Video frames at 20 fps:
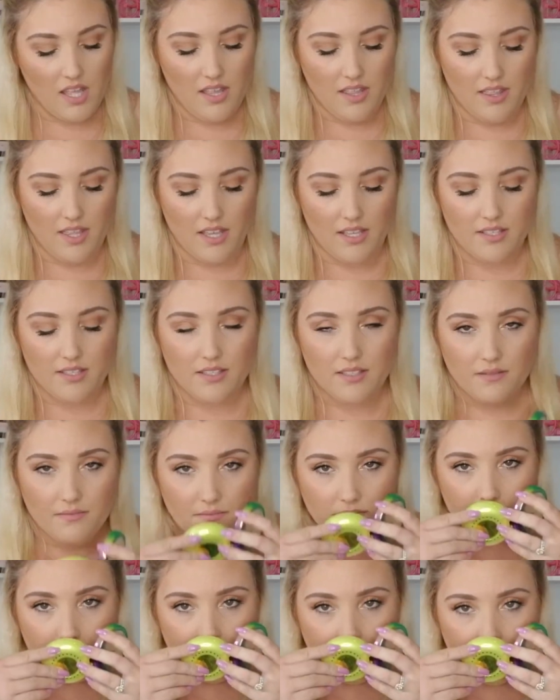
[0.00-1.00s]
This
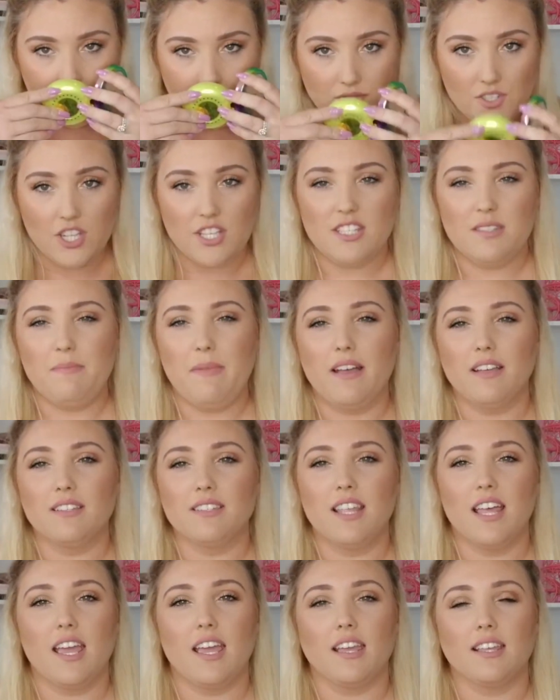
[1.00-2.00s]
just smells
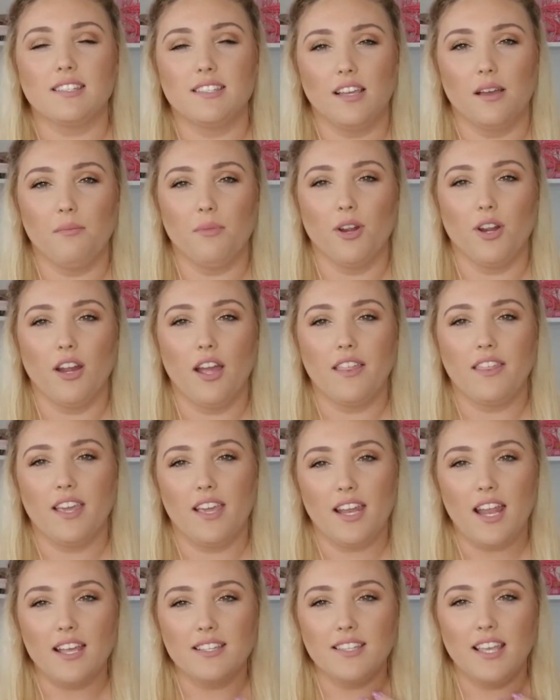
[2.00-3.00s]
like summer. I
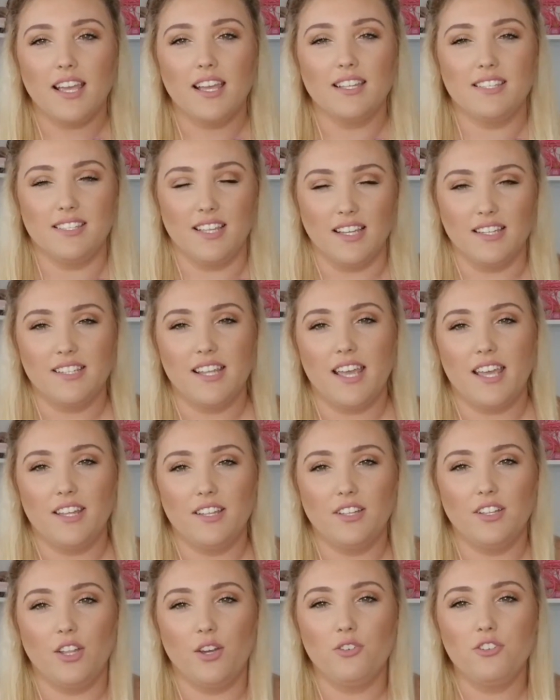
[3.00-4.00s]
think it has like a
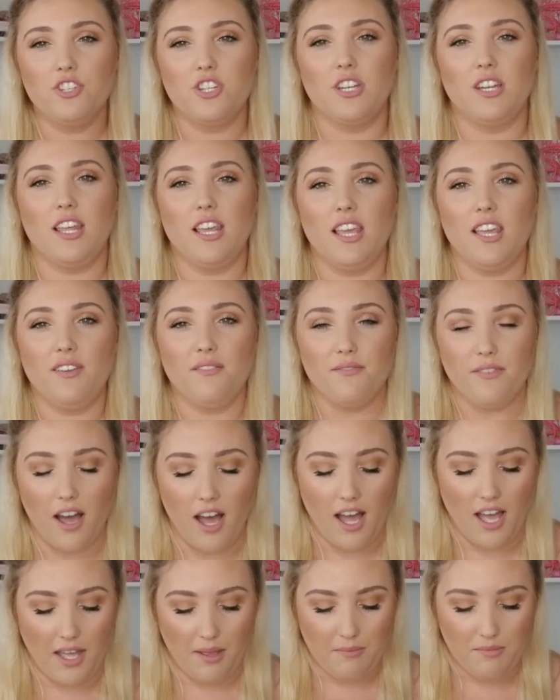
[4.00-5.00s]
suntan lotion-y
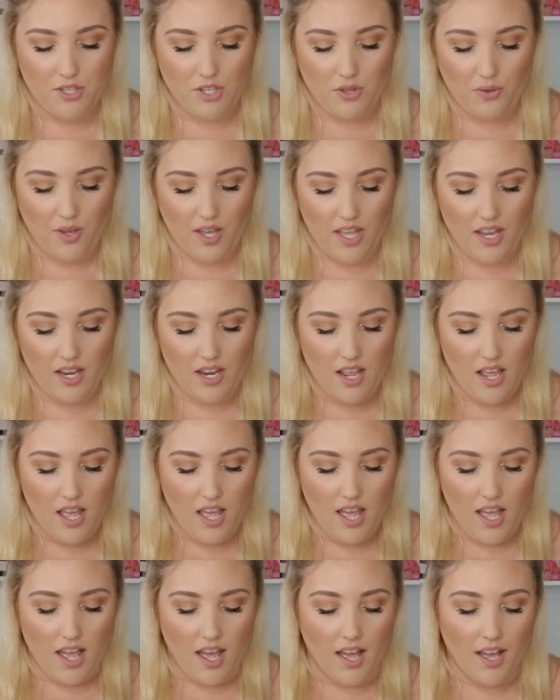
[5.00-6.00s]
vibe to it,
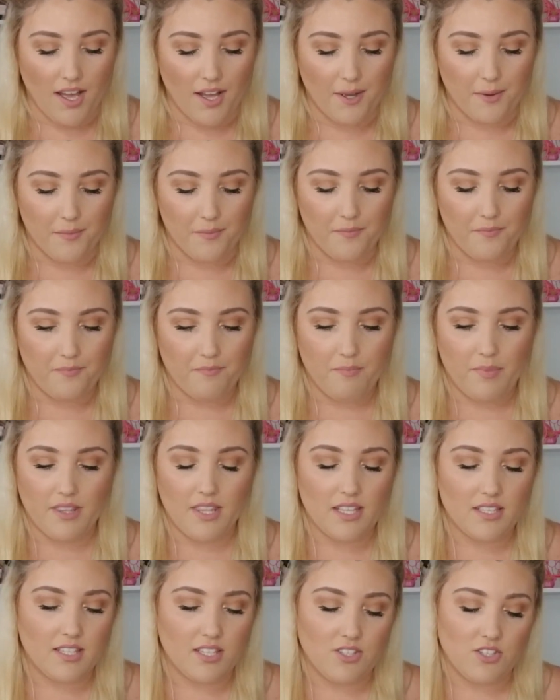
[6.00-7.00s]
but
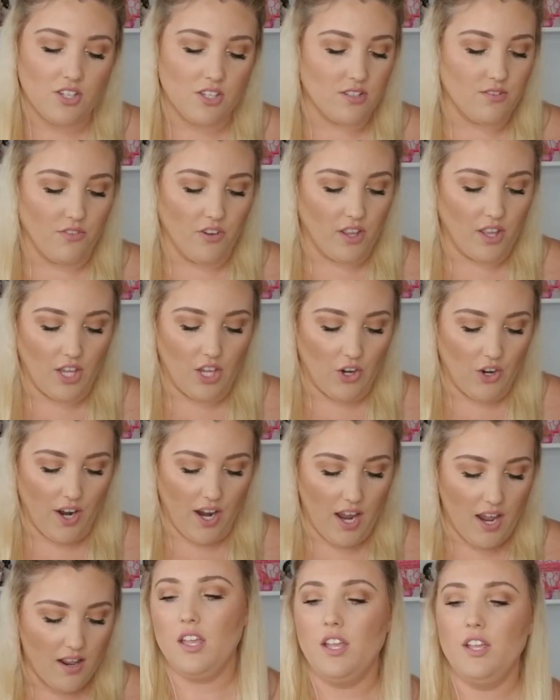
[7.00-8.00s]
this is just really
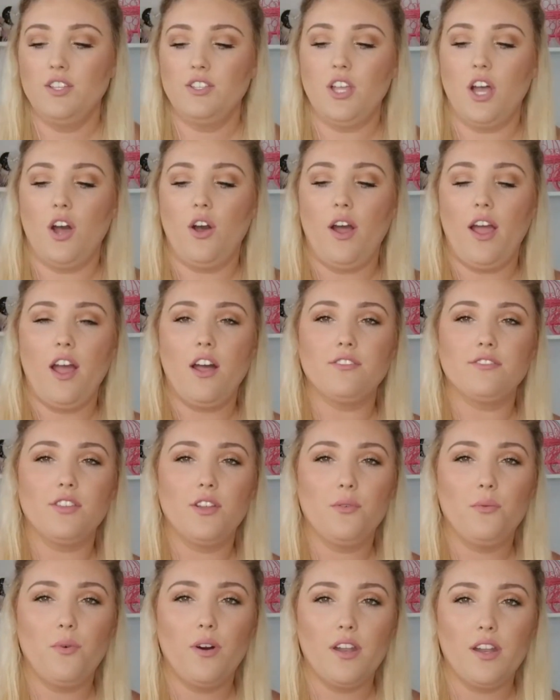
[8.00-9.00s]
great. So I
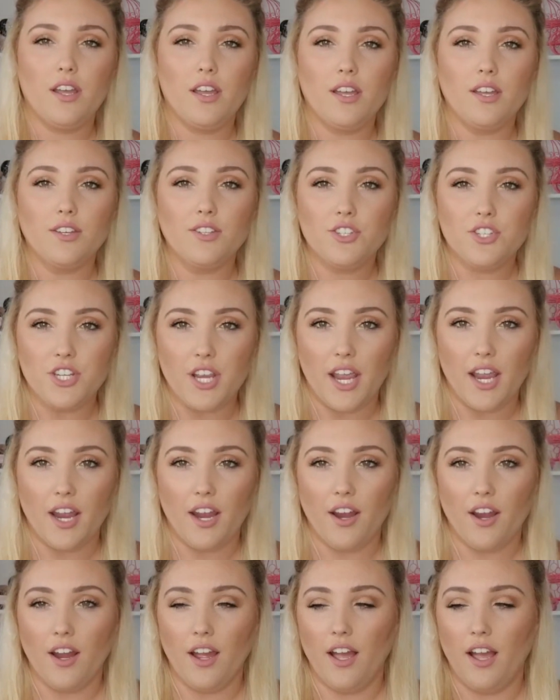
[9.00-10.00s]
also want to
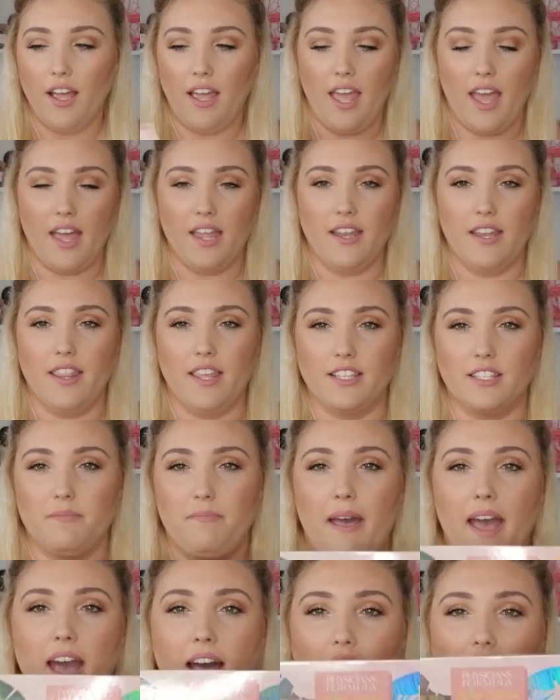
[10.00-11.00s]
share again this
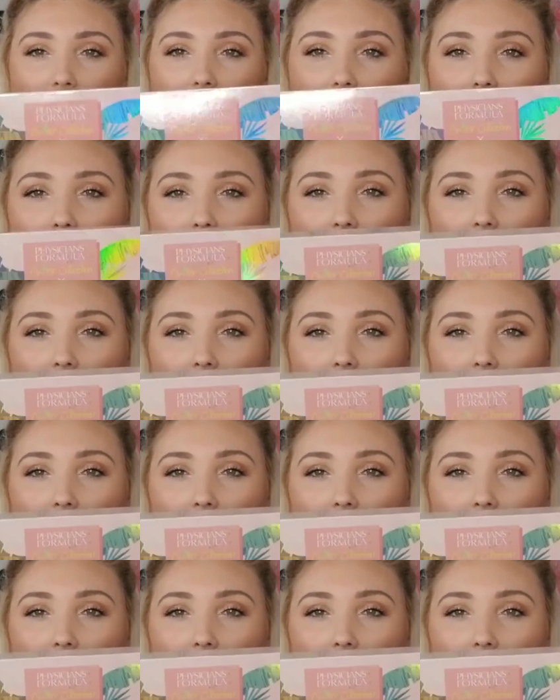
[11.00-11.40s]
palette.